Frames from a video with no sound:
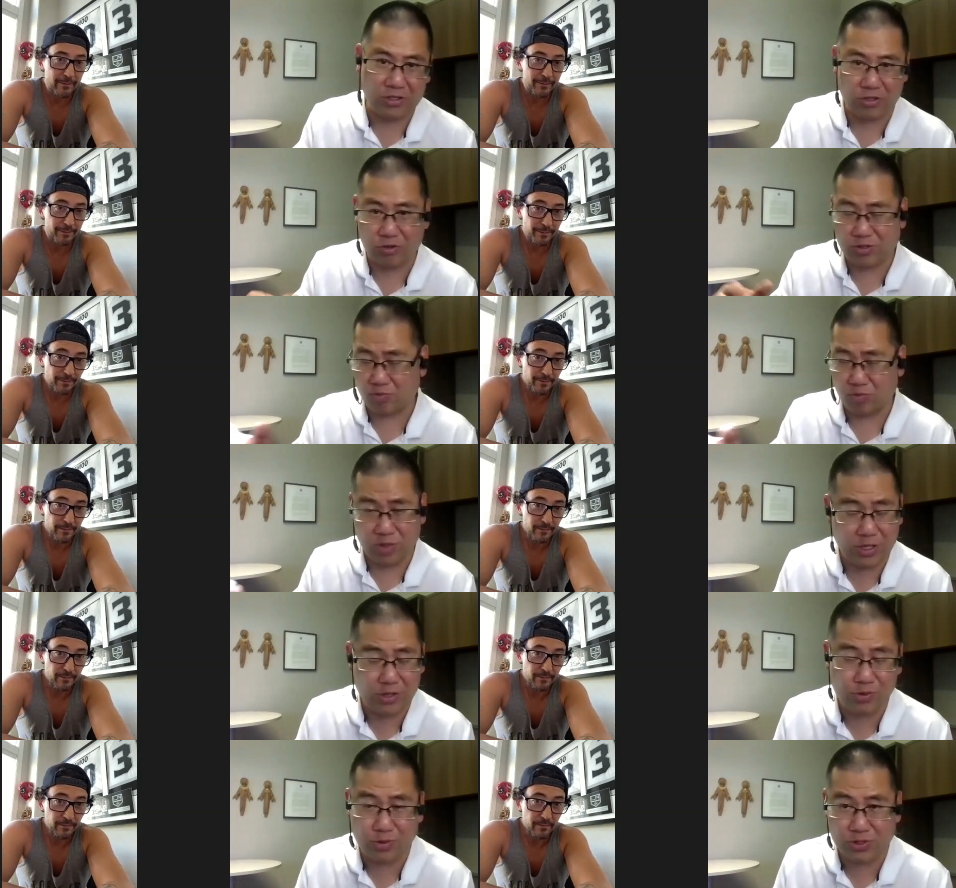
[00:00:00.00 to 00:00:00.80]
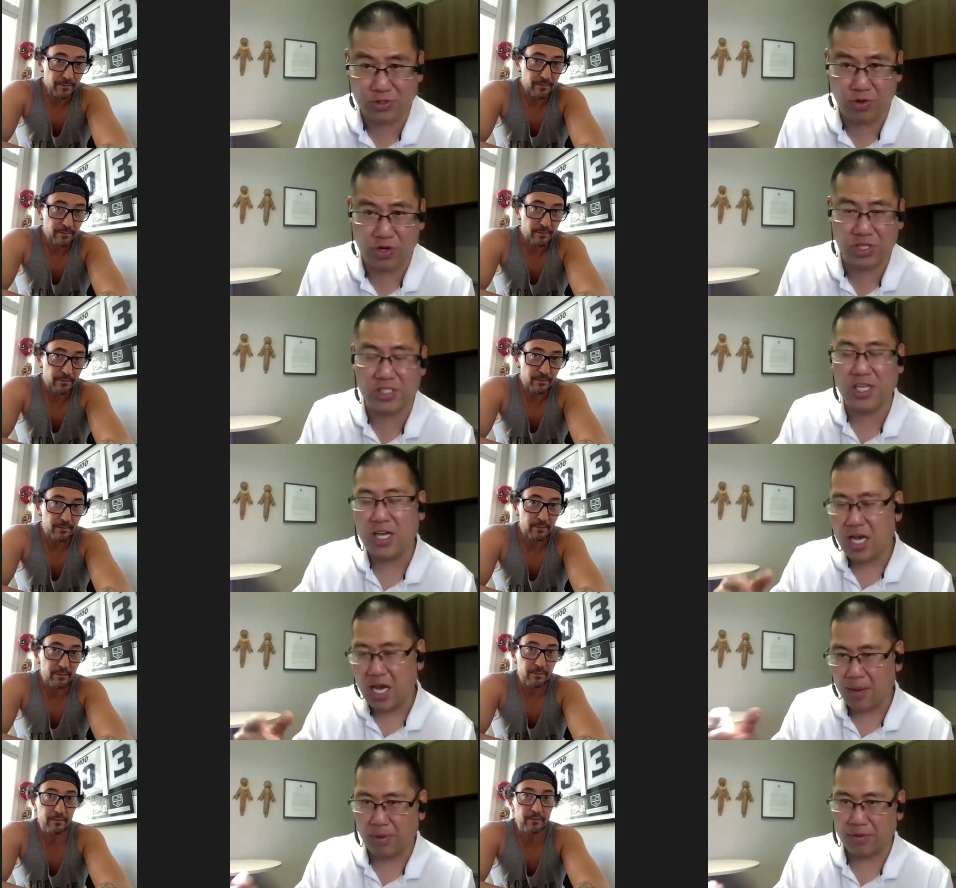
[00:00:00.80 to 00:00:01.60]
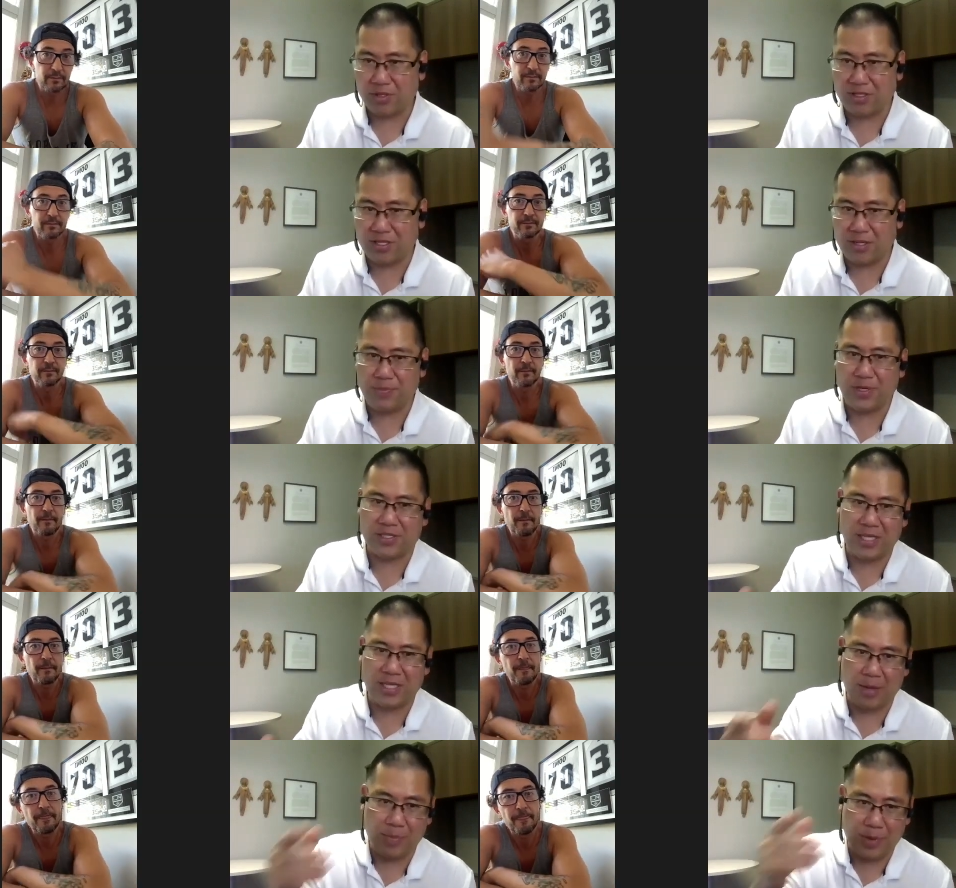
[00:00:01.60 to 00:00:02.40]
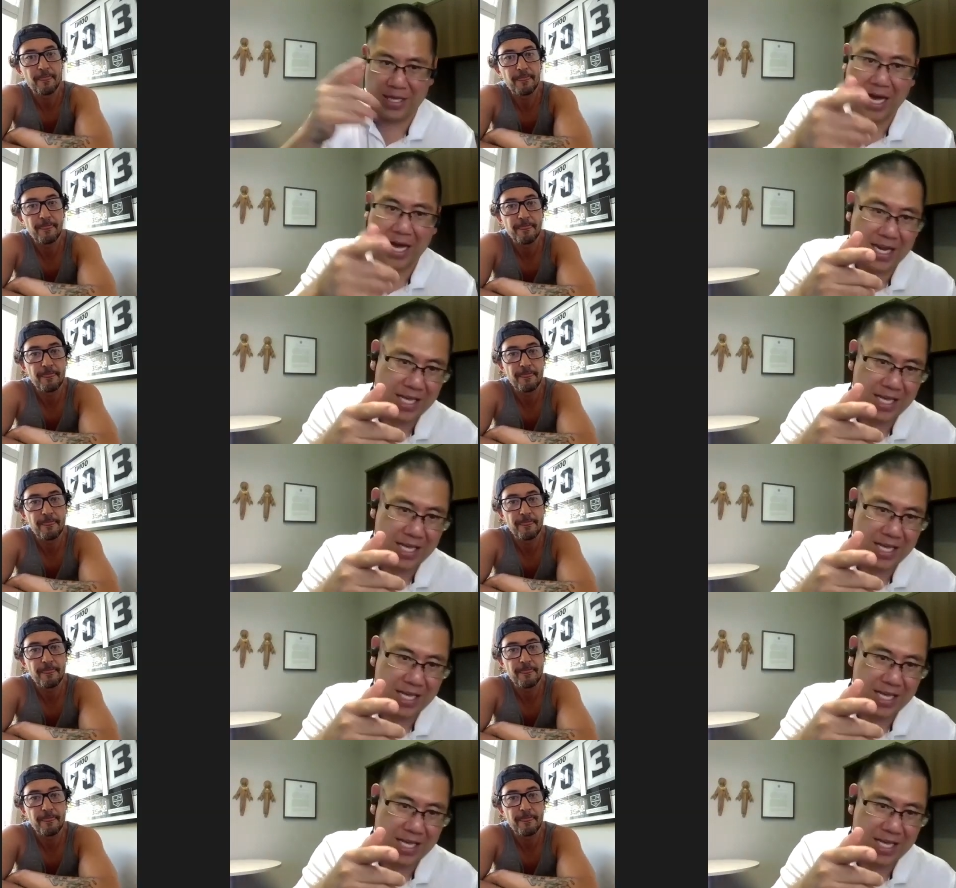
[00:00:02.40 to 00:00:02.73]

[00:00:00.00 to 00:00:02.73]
Speaker 1: told some really cool stories about the Olympics. And, but that